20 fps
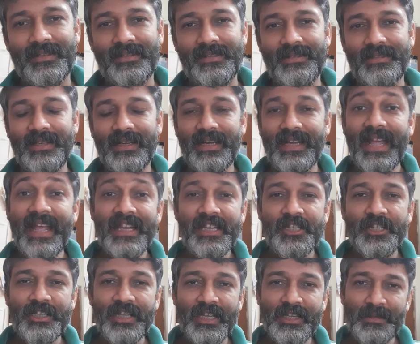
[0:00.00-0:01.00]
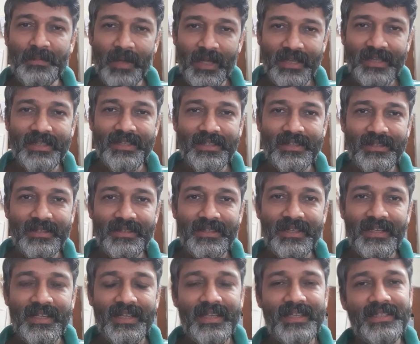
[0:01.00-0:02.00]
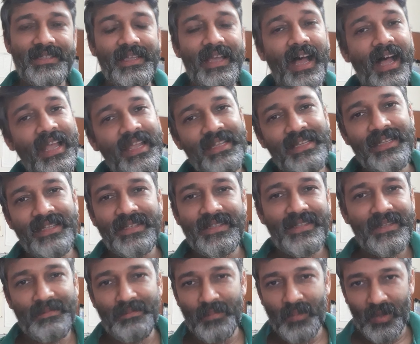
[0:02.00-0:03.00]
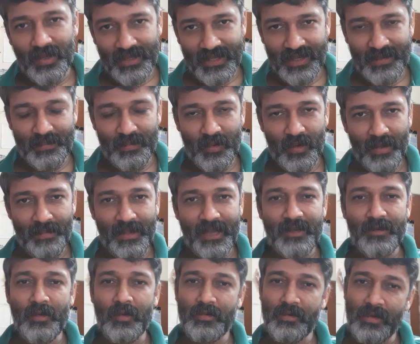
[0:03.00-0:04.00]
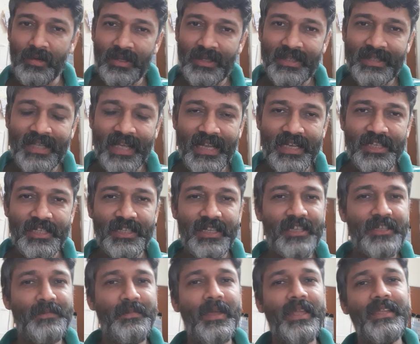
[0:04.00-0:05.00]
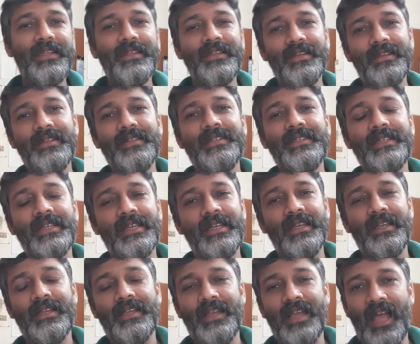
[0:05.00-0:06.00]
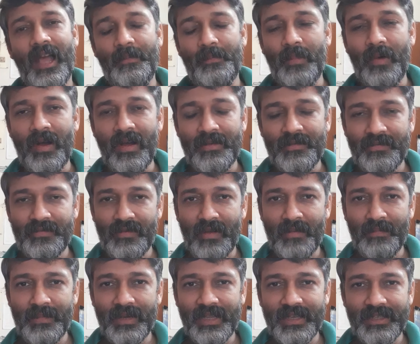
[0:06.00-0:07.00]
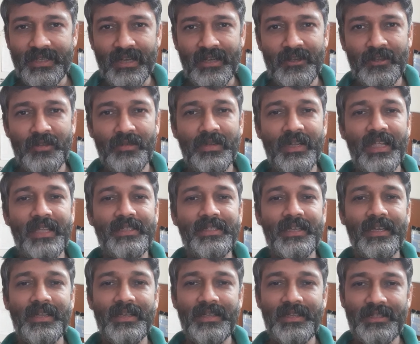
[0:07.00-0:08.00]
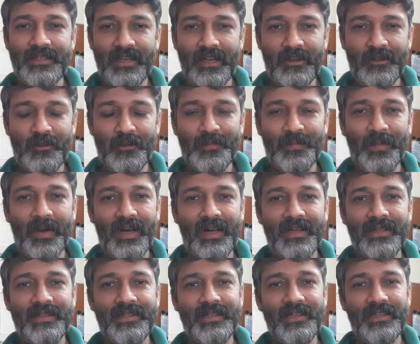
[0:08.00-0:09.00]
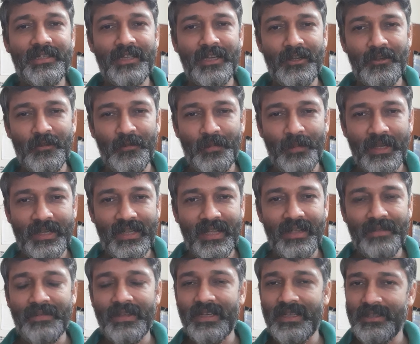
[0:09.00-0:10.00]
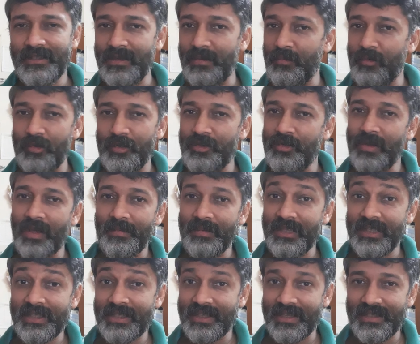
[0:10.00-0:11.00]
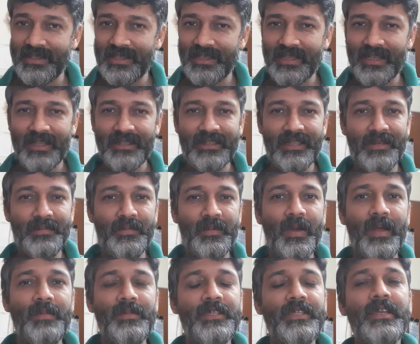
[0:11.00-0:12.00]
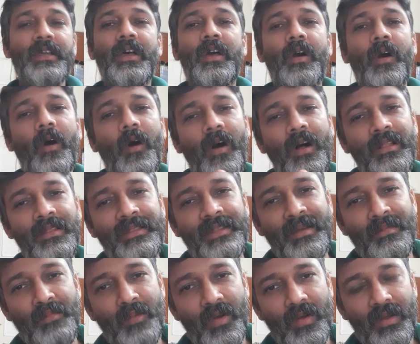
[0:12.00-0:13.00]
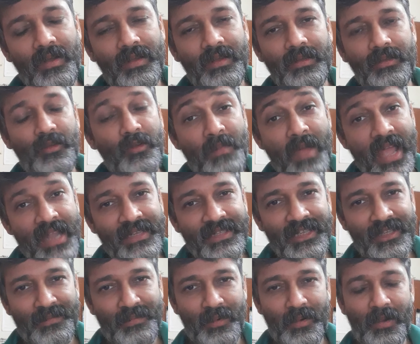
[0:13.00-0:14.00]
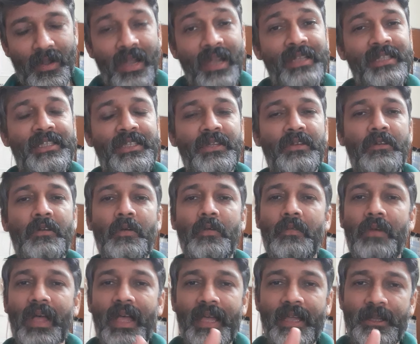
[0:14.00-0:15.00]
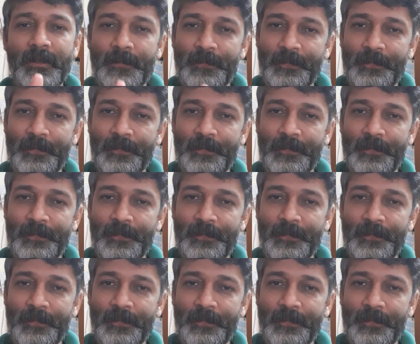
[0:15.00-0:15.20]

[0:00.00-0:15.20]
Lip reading: the Ancient Mariner is a highly symbolic poem, and not only the Ancient Mariners, apart from return to nature, return to past, return to medievalism, which we have discussed in other poems, all the romantic poets were